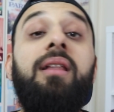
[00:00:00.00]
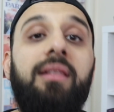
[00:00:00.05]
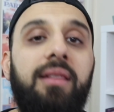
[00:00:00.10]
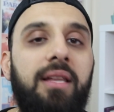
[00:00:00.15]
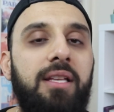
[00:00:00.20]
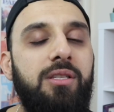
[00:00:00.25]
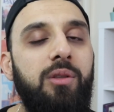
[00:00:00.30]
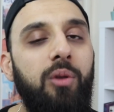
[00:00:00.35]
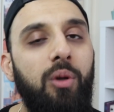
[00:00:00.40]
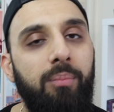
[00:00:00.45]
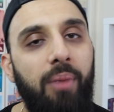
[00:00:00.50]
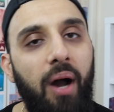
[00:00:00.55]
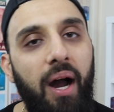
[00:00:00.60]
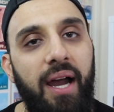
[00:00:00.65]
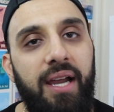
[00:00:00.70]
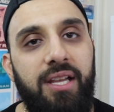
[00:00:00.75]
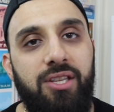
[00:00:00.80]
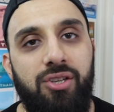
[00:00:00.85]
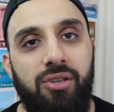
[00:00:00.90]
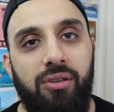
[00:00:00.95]
Let's look
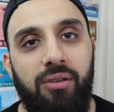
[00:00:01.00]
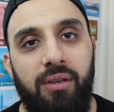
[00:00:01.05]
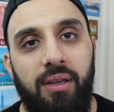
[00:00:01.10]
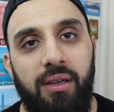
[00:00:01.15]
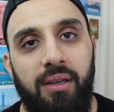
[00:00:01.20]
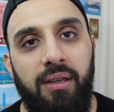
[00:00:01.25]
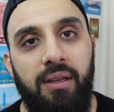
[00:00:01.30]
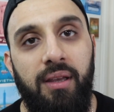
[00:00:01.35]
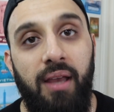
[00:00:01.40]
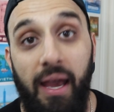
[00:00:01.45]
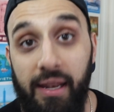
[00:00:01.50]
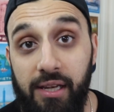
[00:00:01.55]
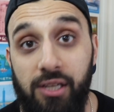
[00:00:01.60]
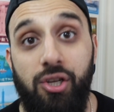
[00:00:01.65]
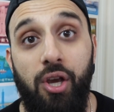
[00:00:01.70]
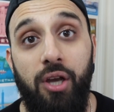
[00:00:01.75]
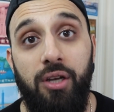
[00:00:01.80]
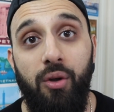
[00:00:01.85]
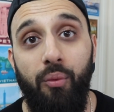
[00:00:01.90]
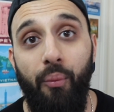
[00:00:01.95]
behind you. And he
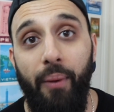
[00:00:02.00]
turned